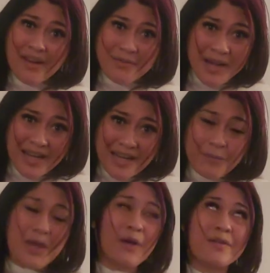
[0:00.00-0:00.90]
All right,
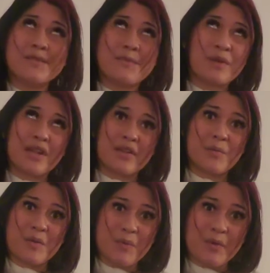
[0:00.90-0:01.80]
we always be putting other
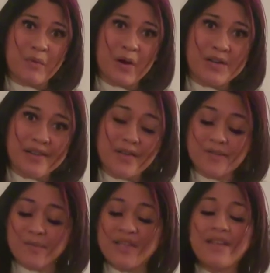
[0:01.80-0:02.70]
people before
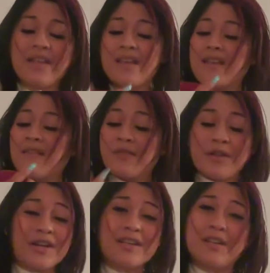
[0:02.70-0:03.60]
ourselves, but
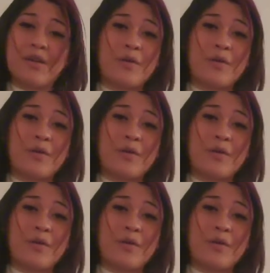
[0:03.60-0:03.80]
flirt,